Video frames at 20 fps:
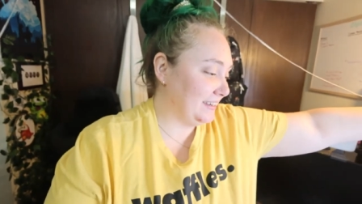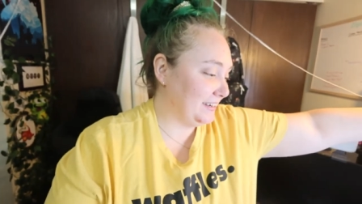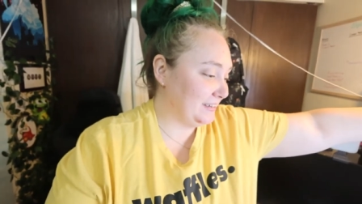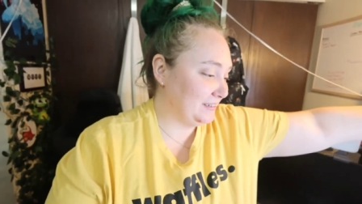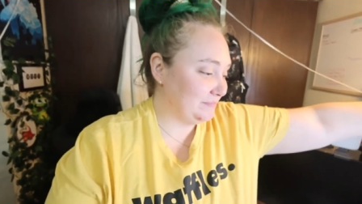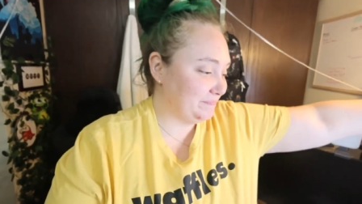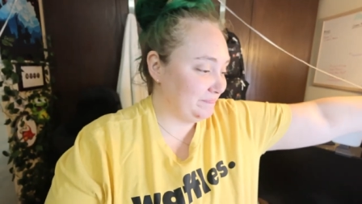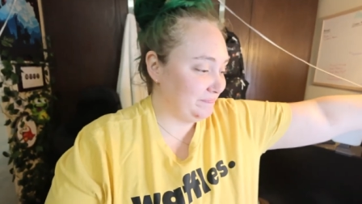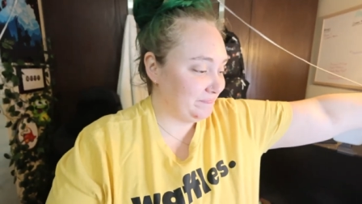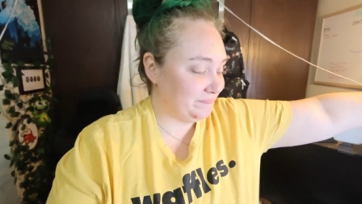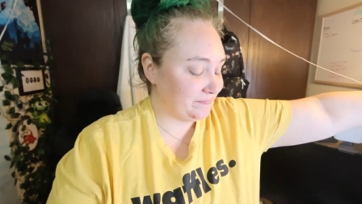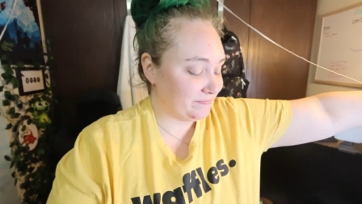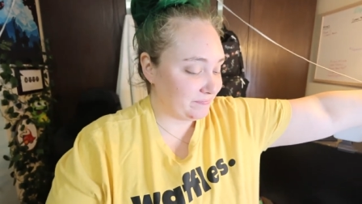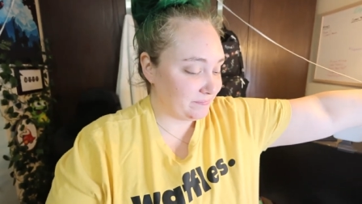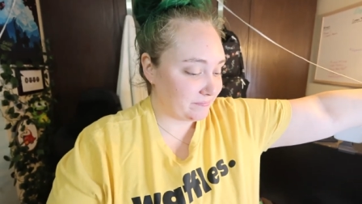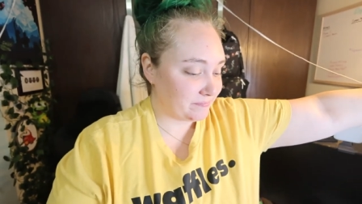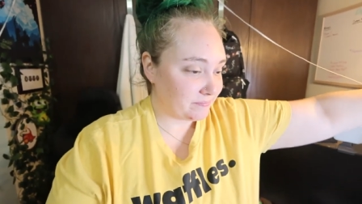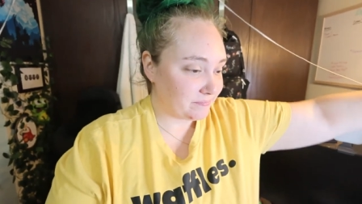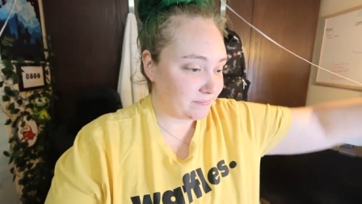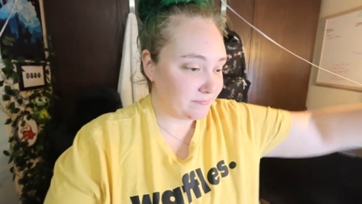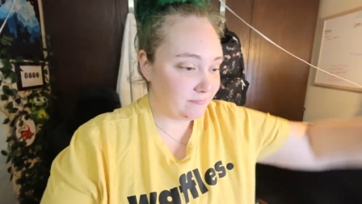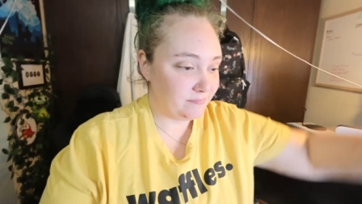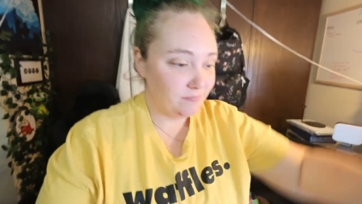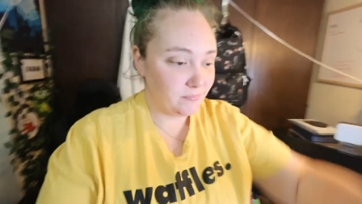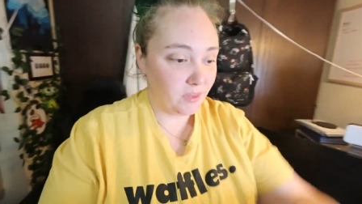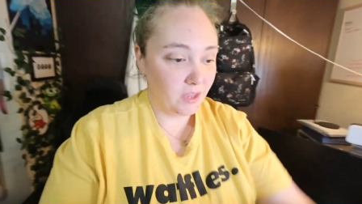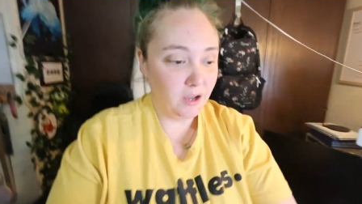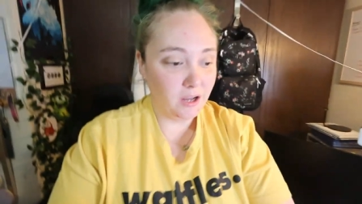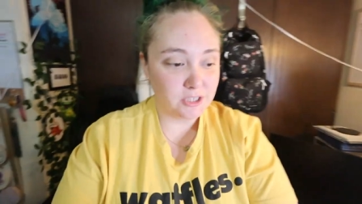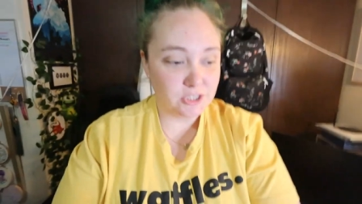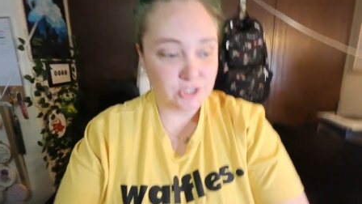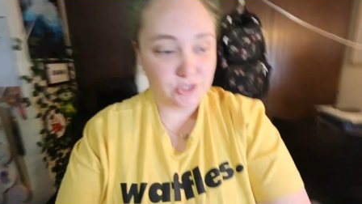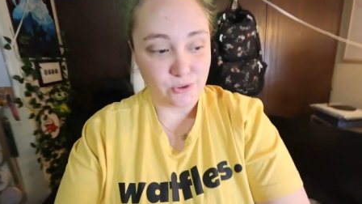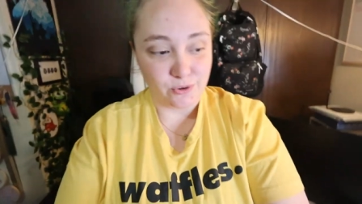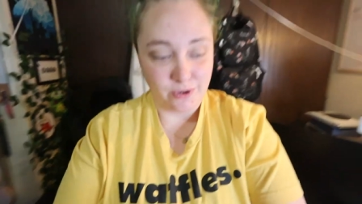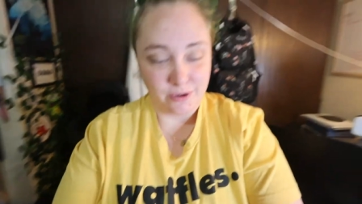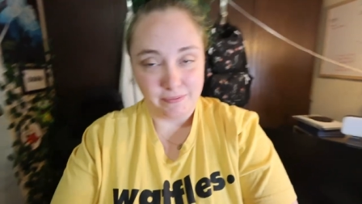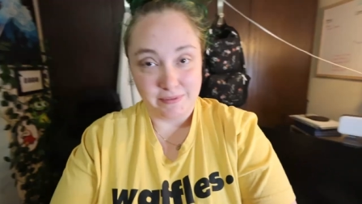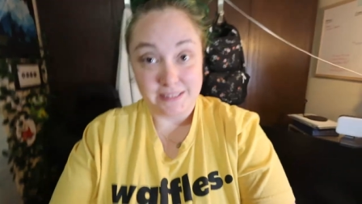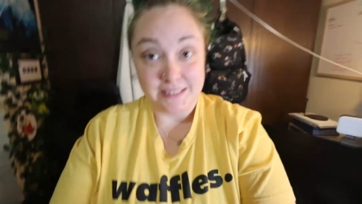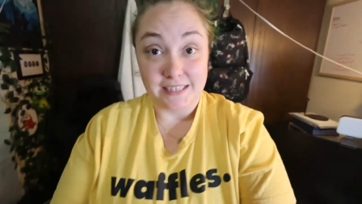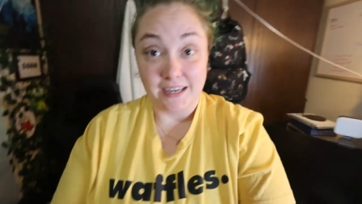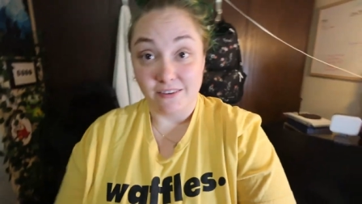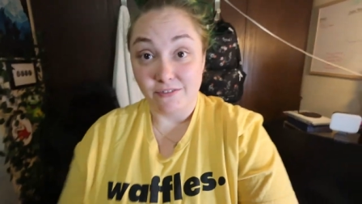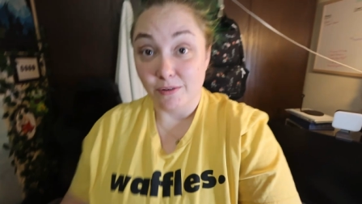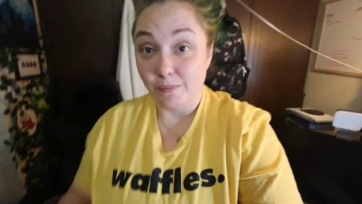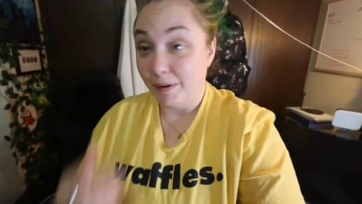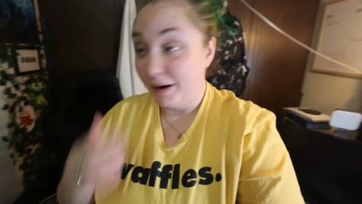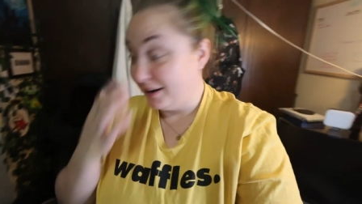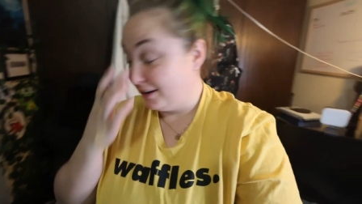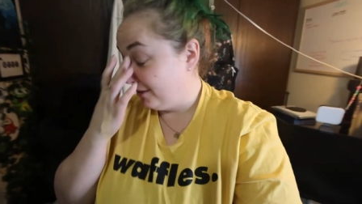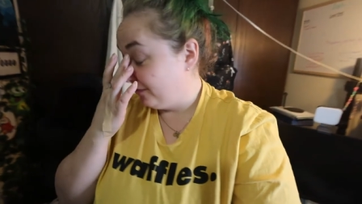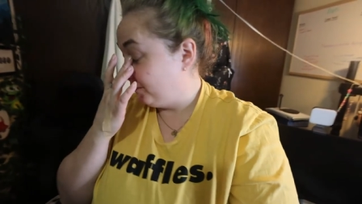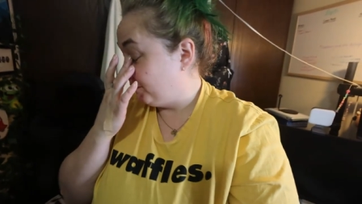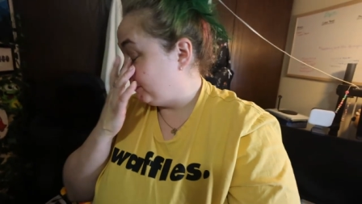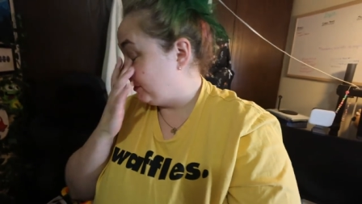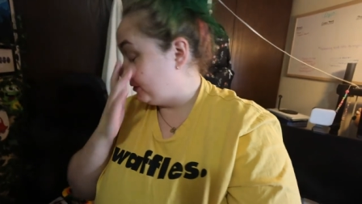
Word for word: um, I'll just order myself a pair of